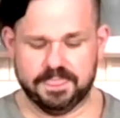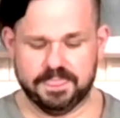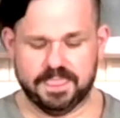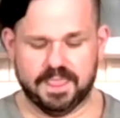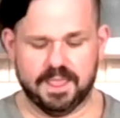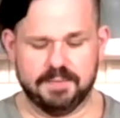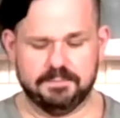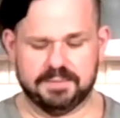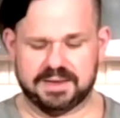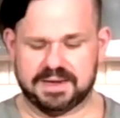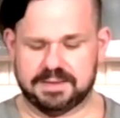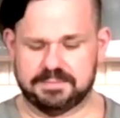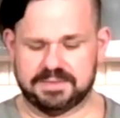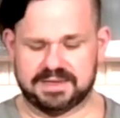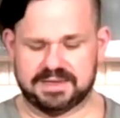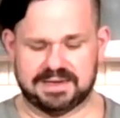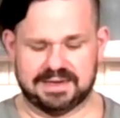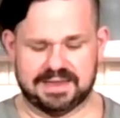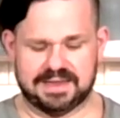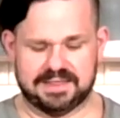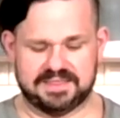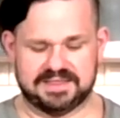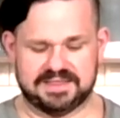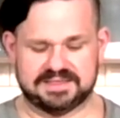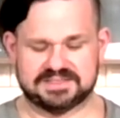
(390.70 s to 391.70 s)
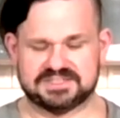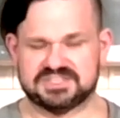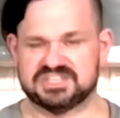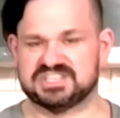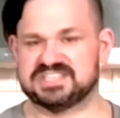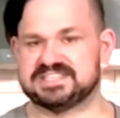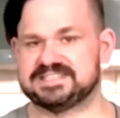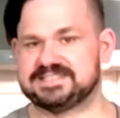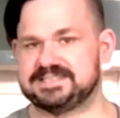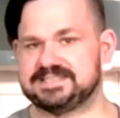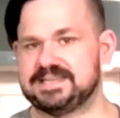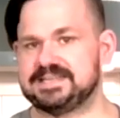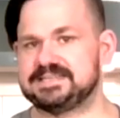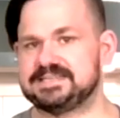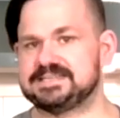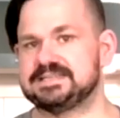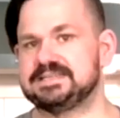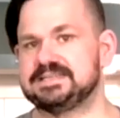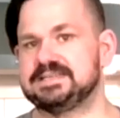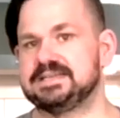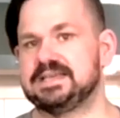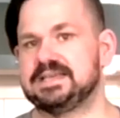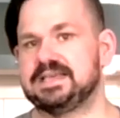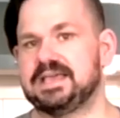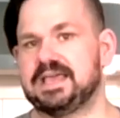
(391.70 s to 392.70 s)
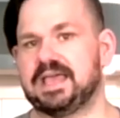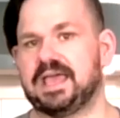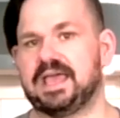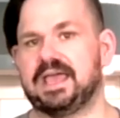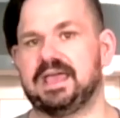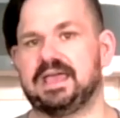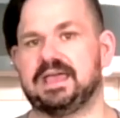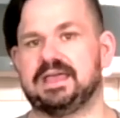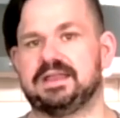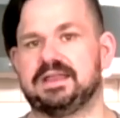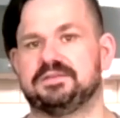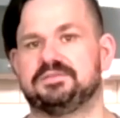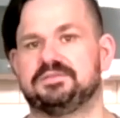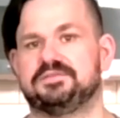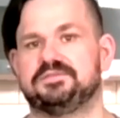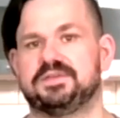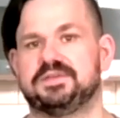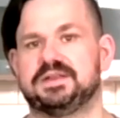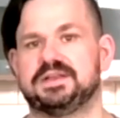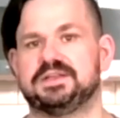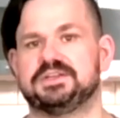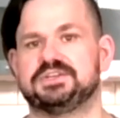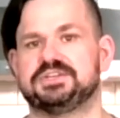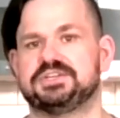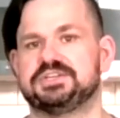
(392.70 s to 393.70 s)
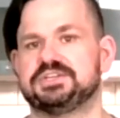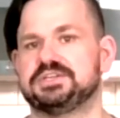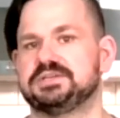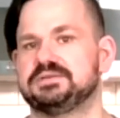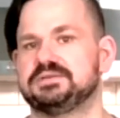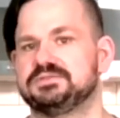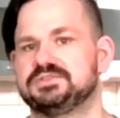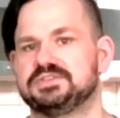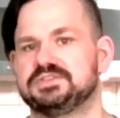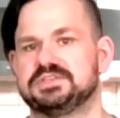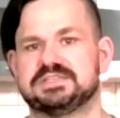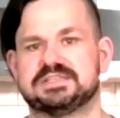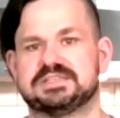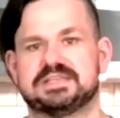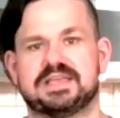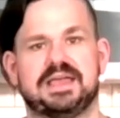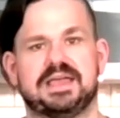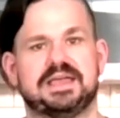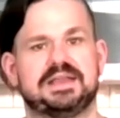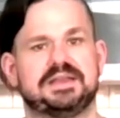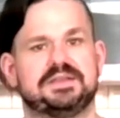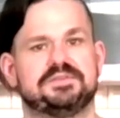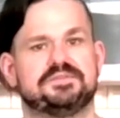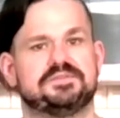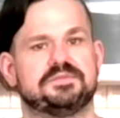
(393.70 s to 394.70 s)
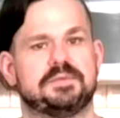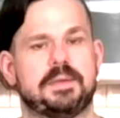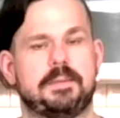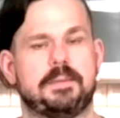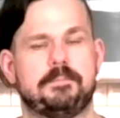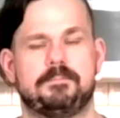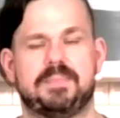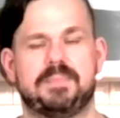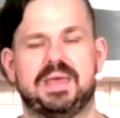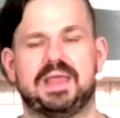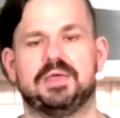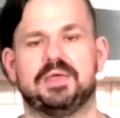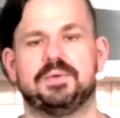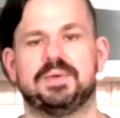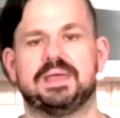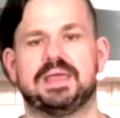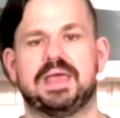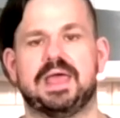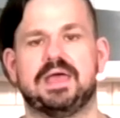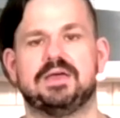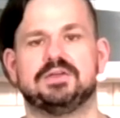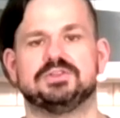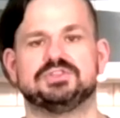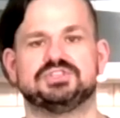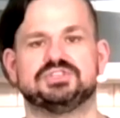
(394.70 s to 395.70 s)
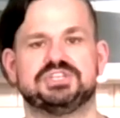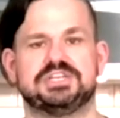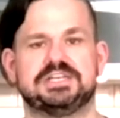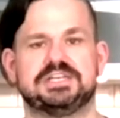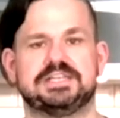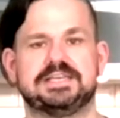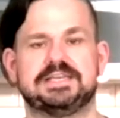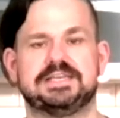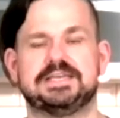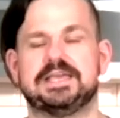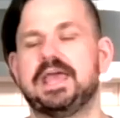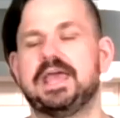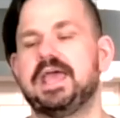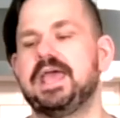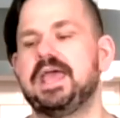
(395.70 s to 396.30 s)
But I'm gonna let these just sit and finish just kind of mellowing out, chilling,